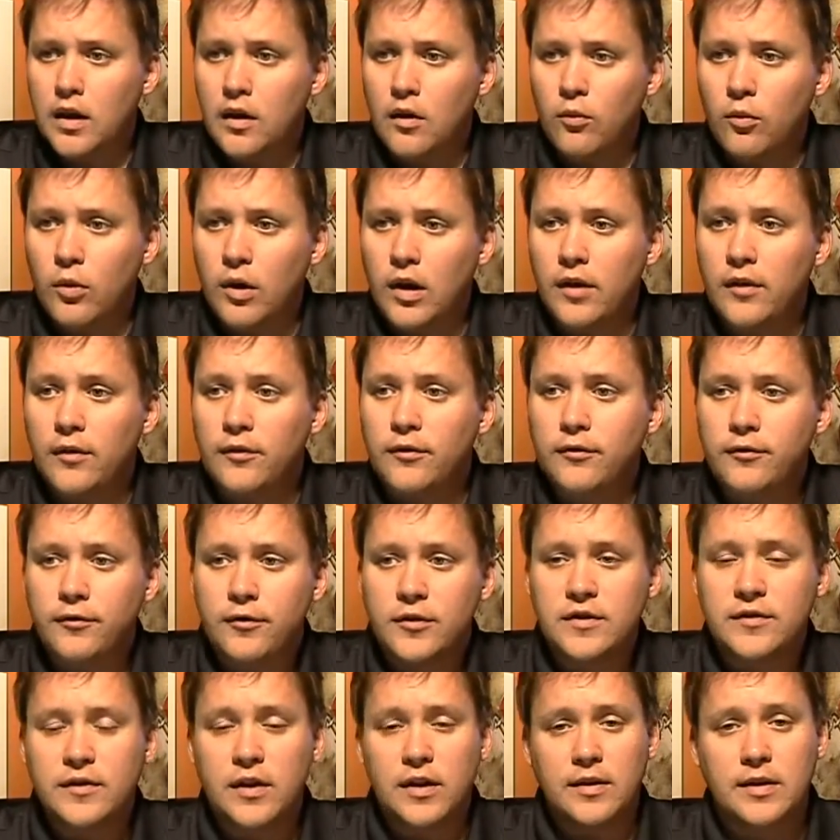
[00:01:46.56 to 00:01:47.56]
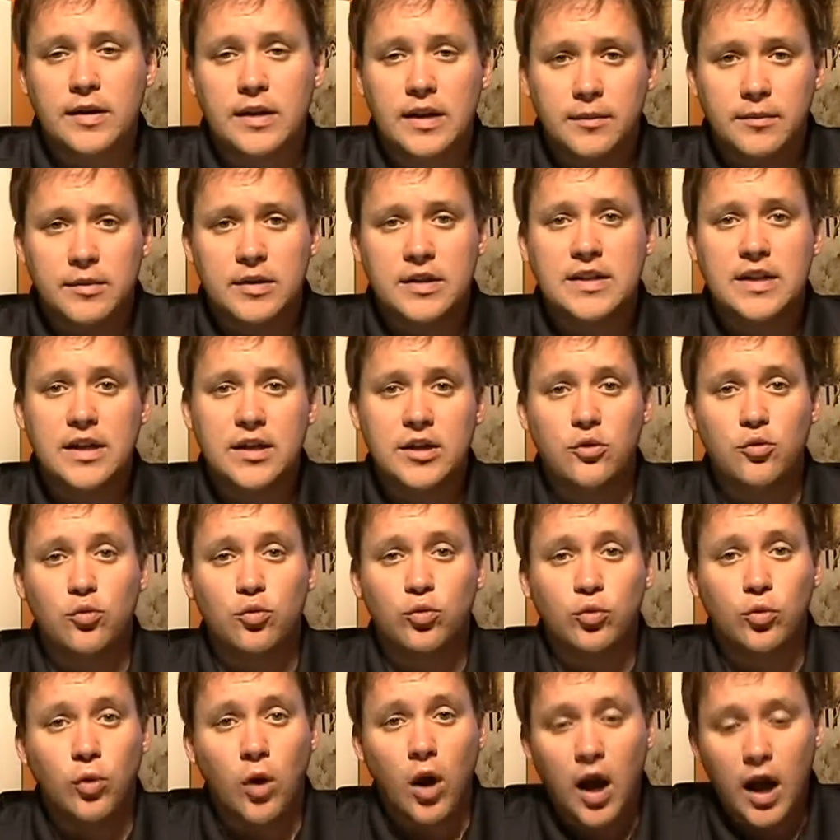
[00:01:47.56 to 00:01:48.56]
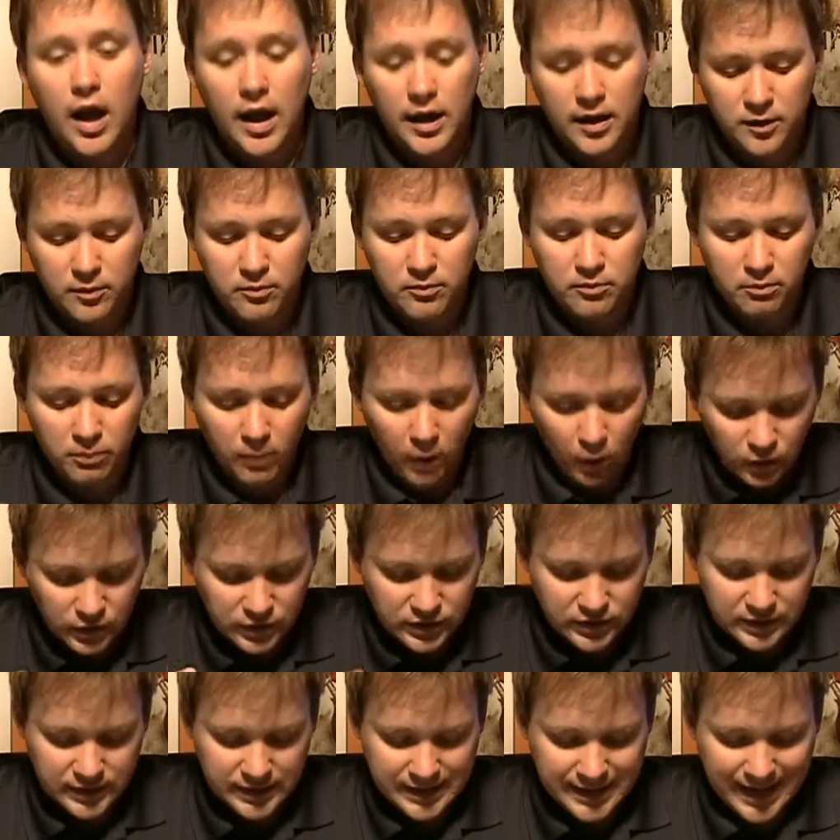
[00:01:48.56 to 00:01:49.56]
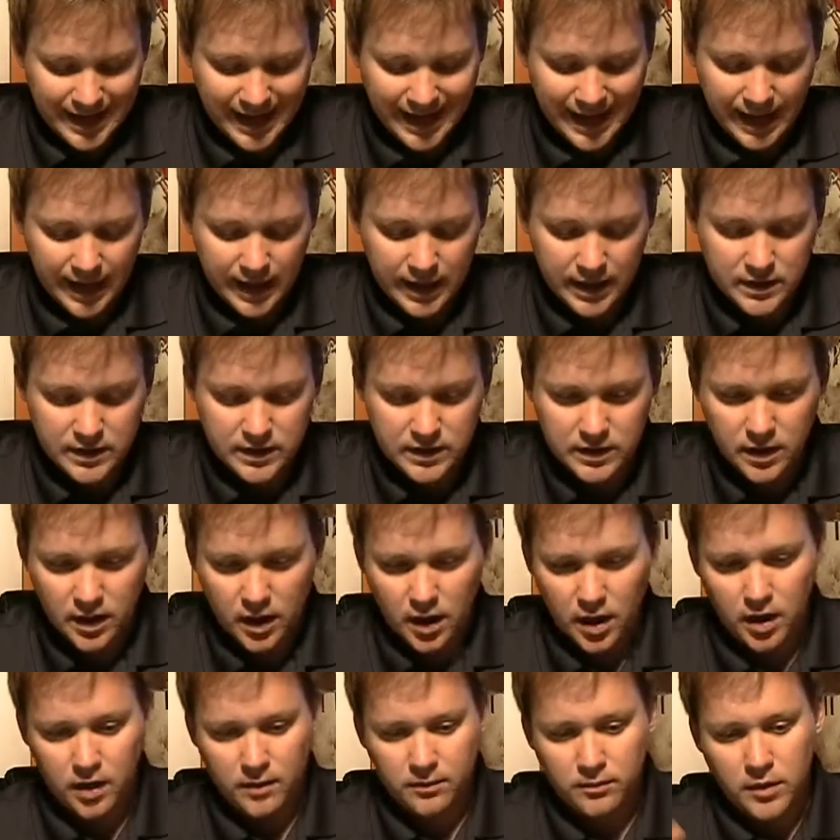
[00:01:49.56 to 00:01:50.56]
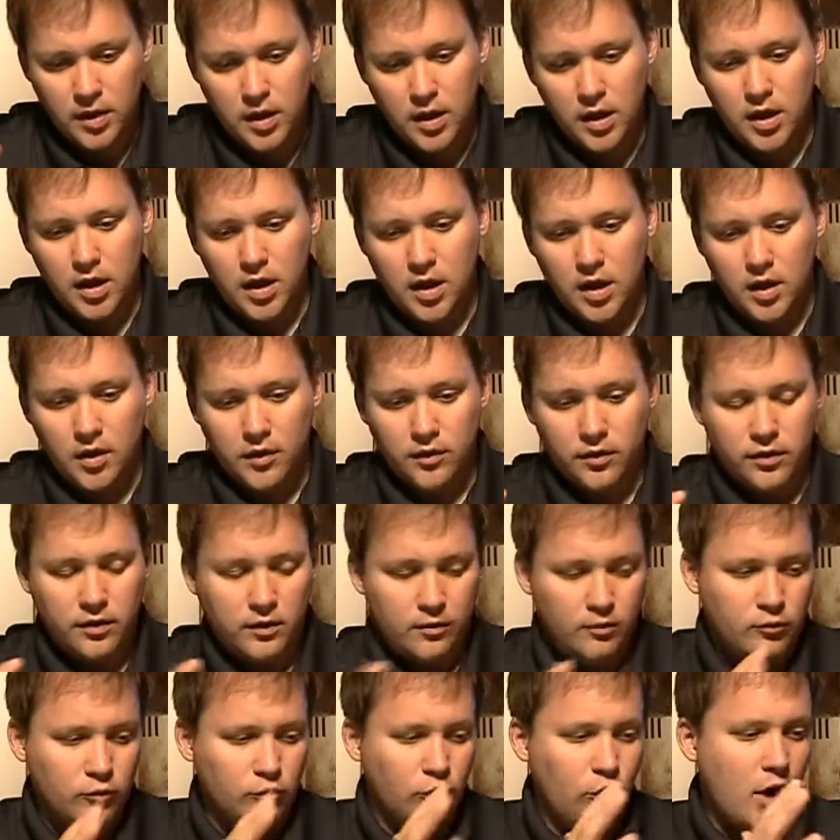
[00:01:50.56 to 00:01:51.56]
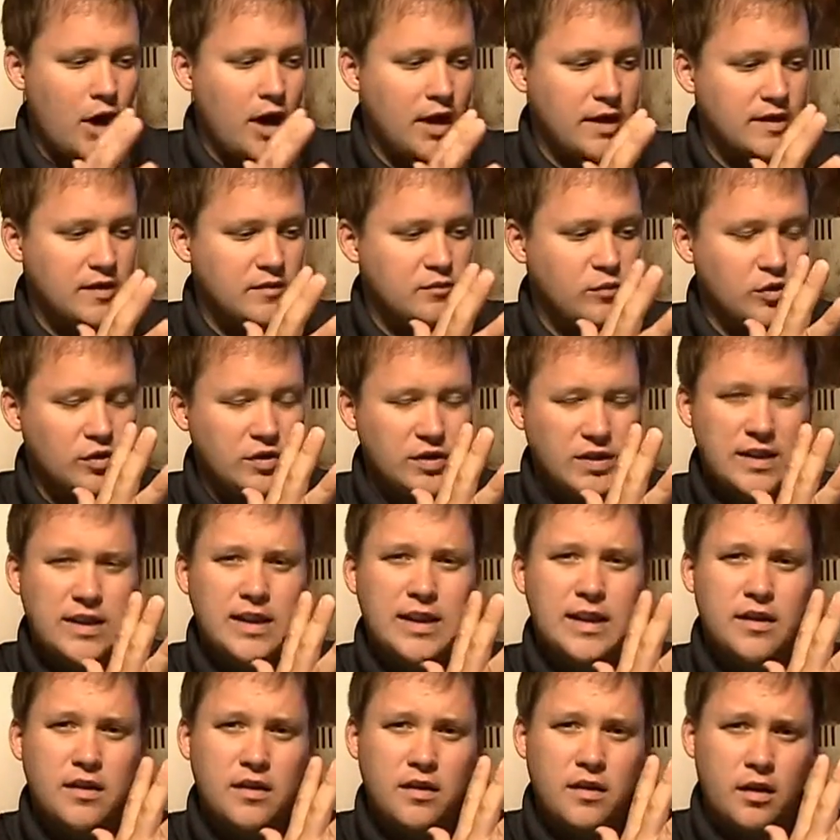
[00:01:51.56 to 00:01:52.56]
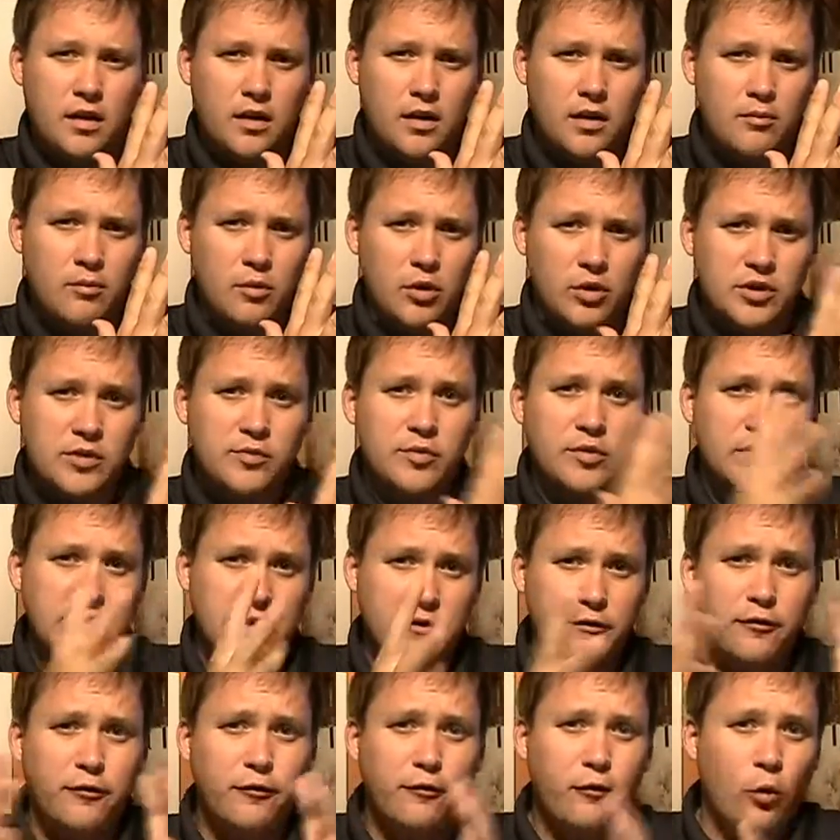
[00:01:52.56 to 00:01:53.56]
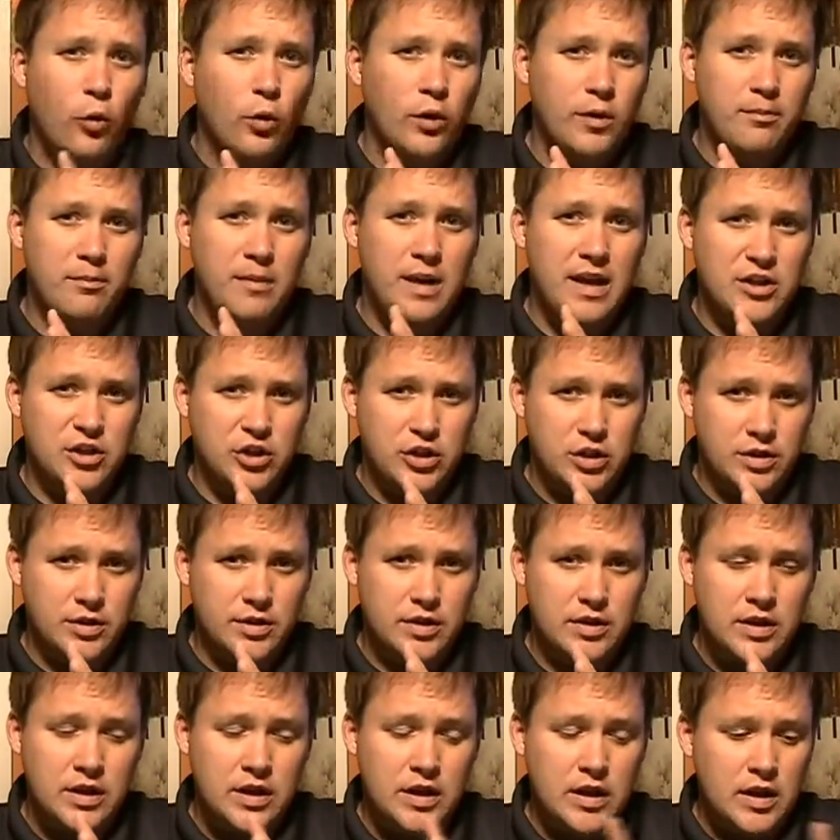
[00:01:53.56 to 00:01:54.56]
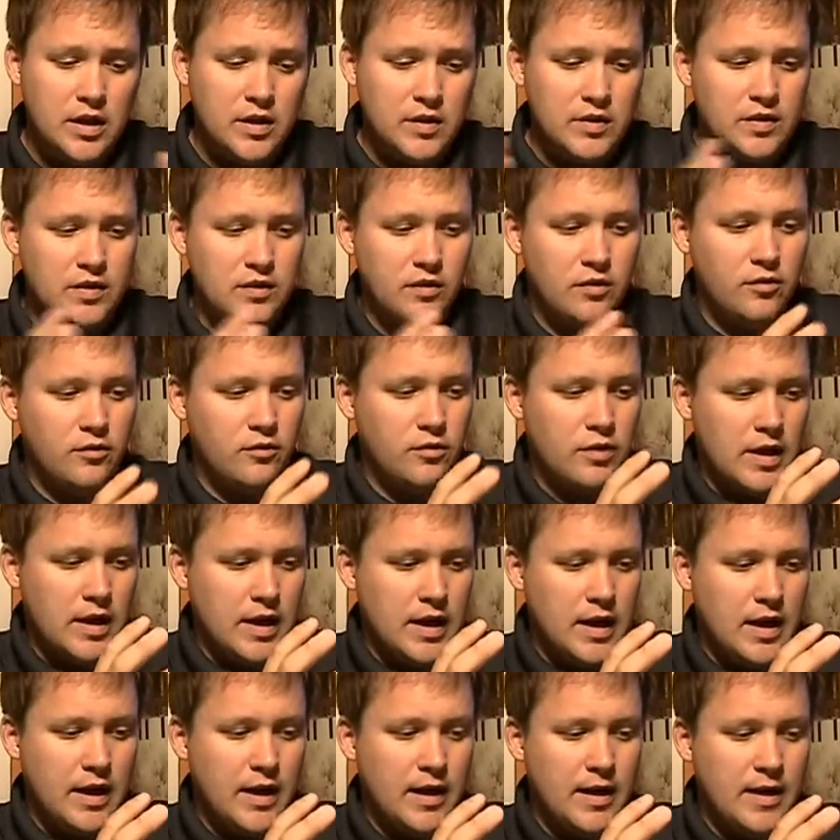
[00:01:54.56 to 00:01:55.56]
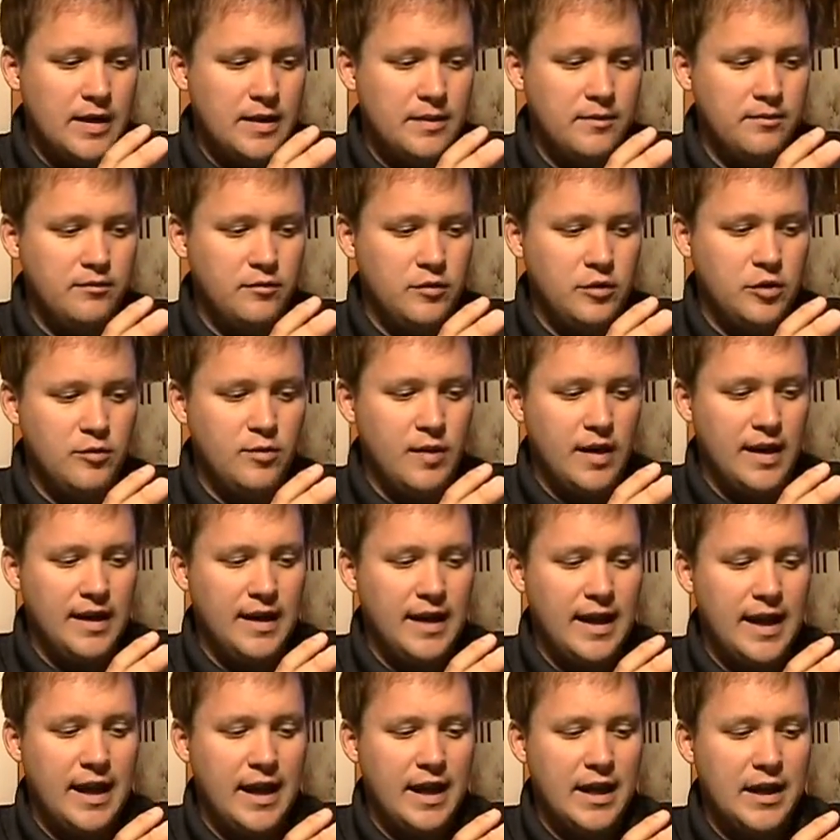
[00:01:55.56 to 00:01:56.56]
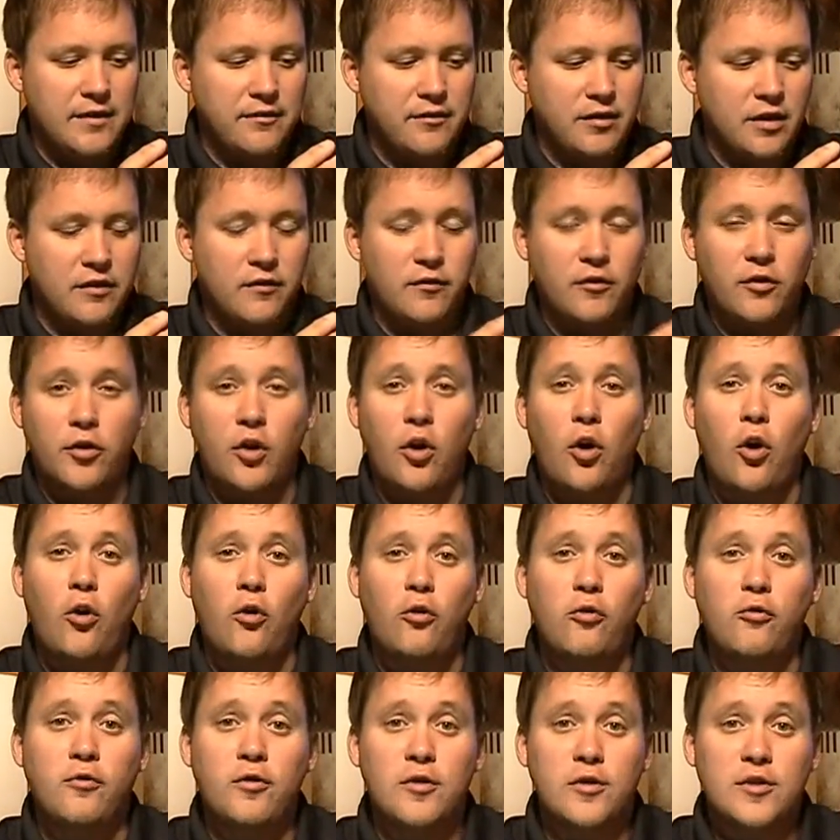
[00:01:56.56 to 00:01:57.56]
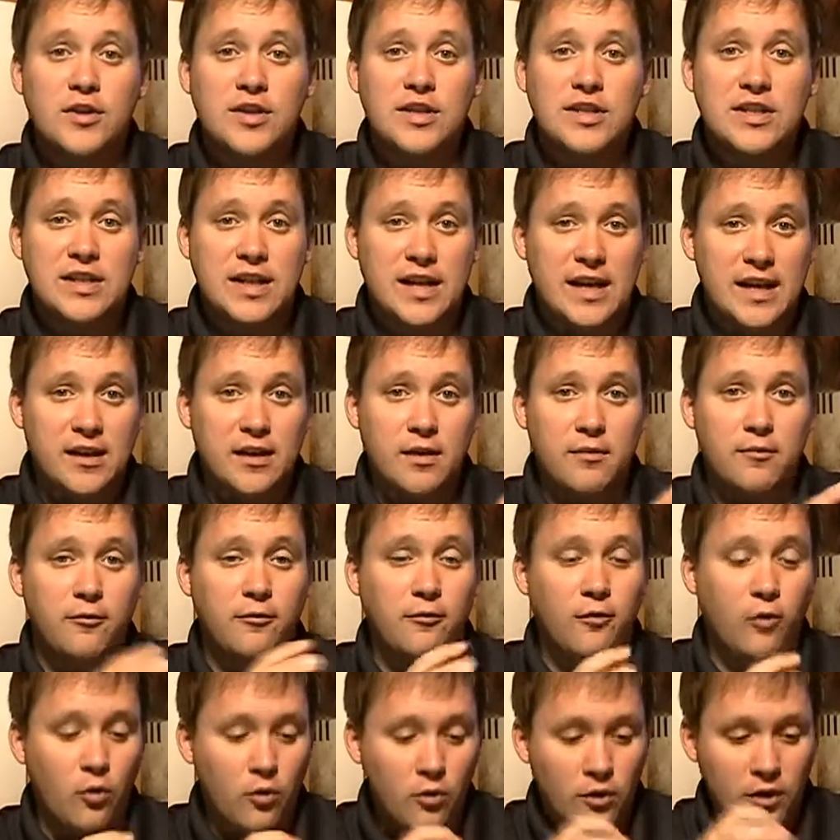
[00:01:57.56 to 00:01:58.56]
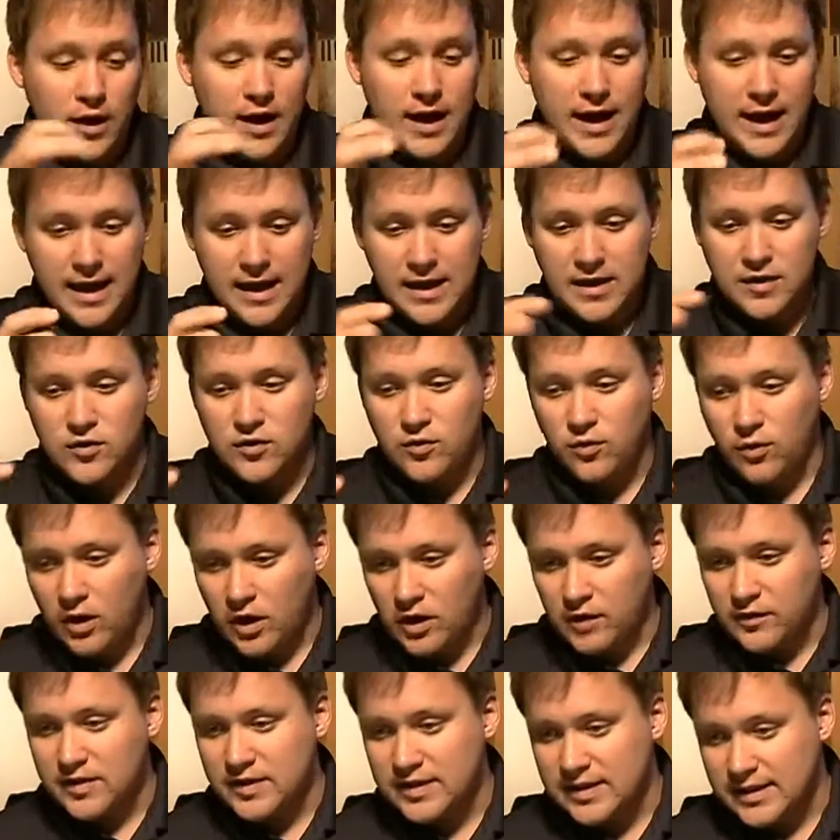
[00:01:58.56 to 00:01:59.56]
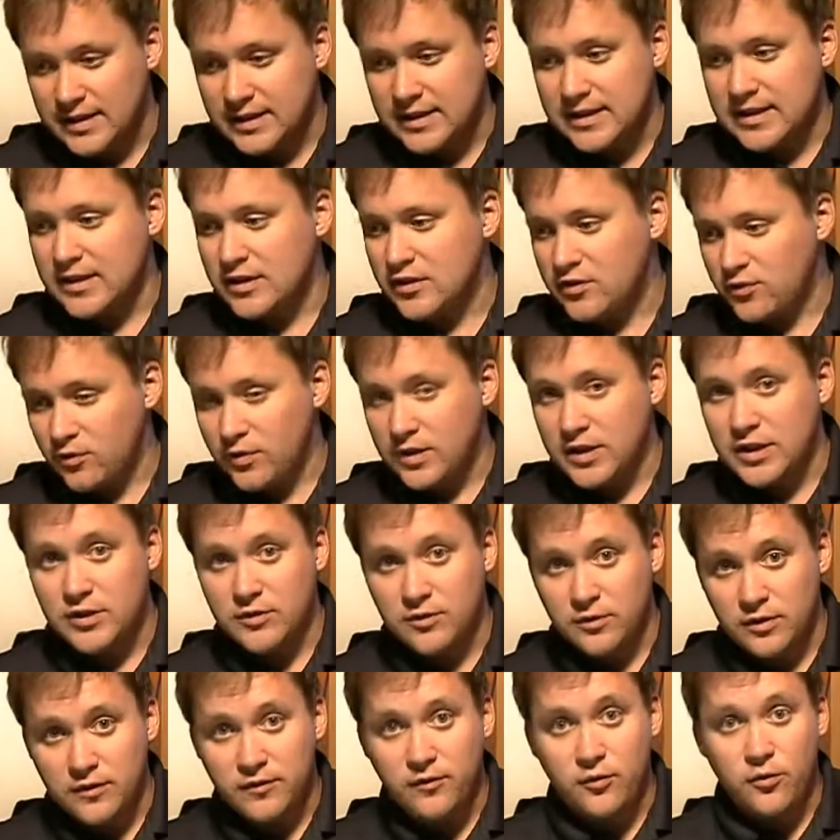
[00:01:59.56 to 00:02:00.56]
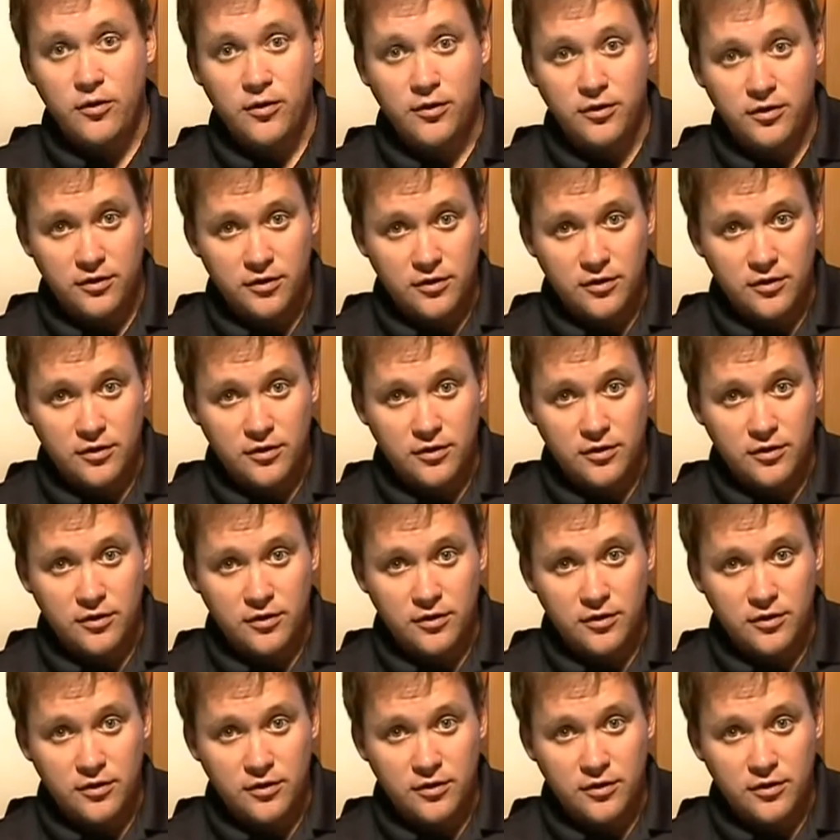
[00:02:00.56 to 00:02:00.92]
well, first of all, I'm going to tell you, rock mostly has, rock is mostly in multiples of 4 measures. So you might have a whole verse take up 4, 8, 12, 16, 20, 24,